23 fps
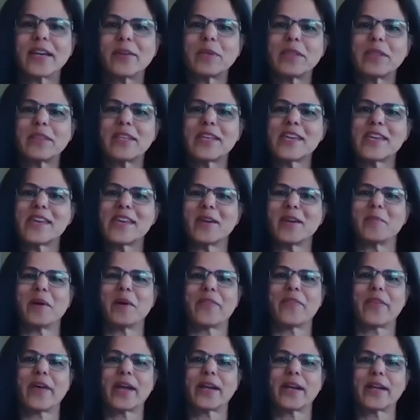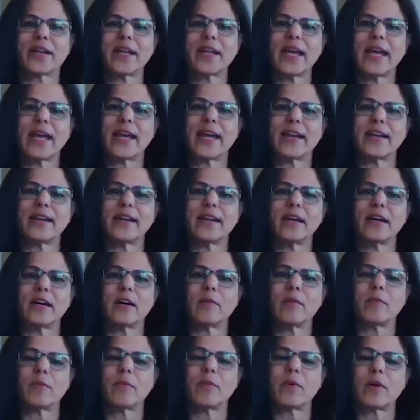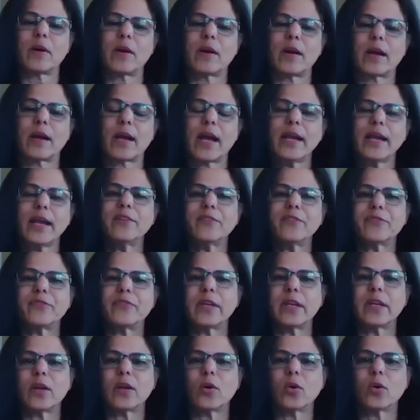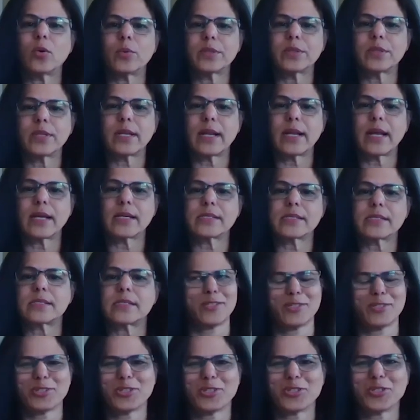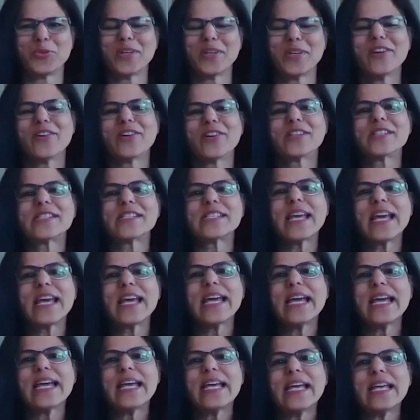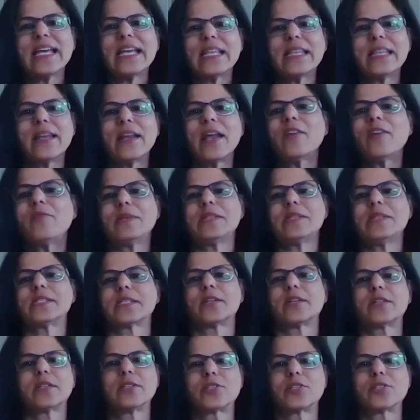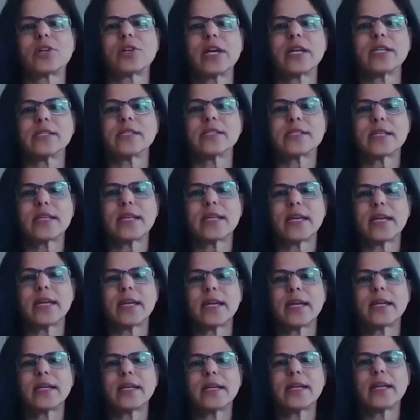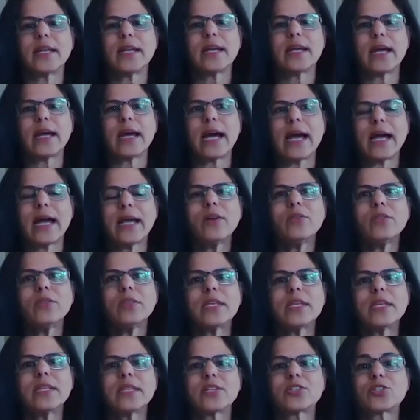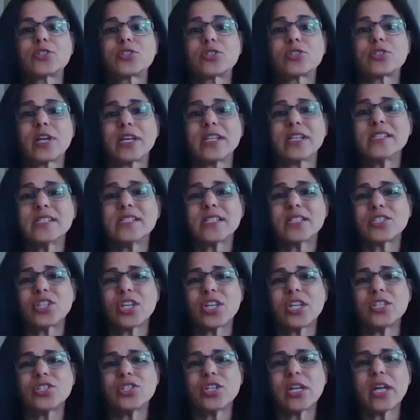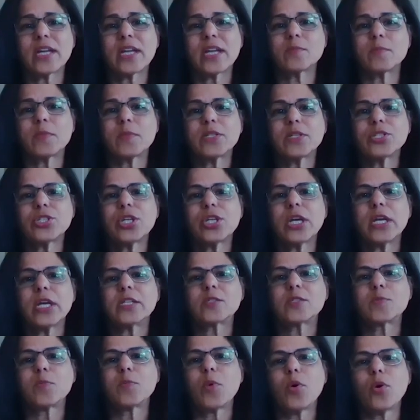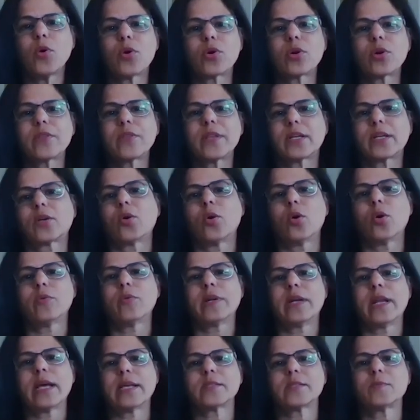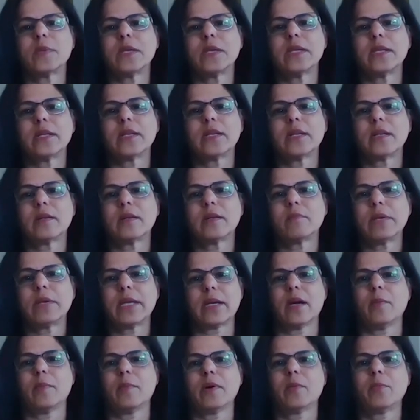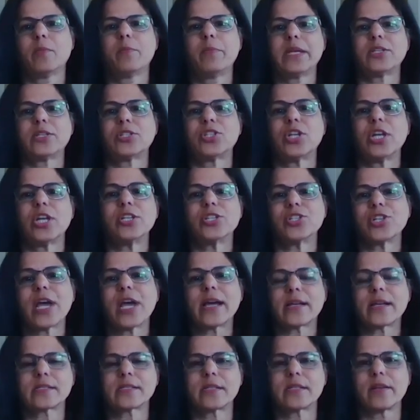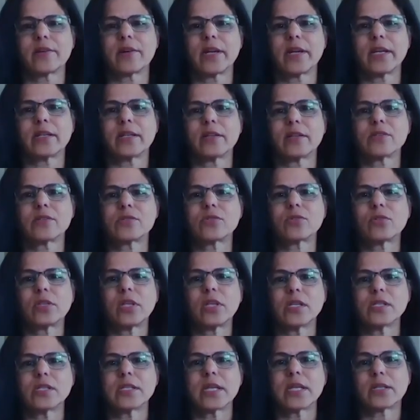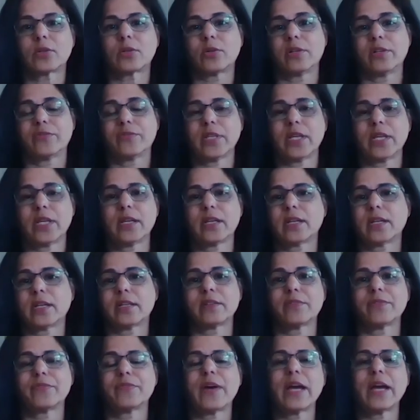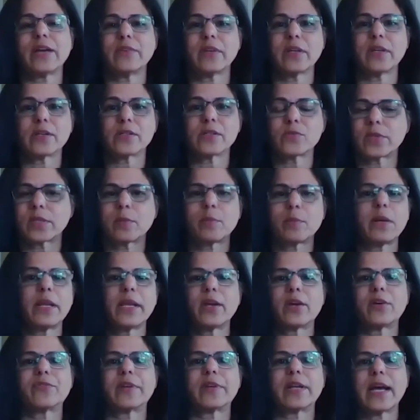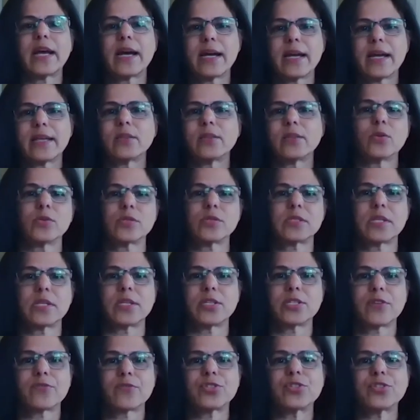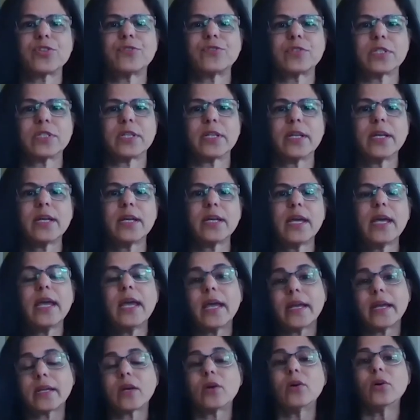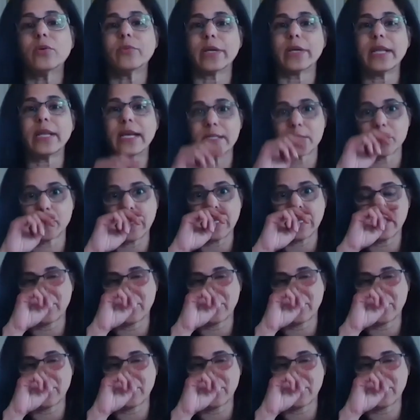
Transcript: been thinking about that, and uh, kind of feel over the last two years, there have been certain trends. And I don't think the trends are changing as much. It's more that COVID has been become a big change accelerator. So things that could have taken another five years with a blink of an eye, those things have shifted, and COVID has been the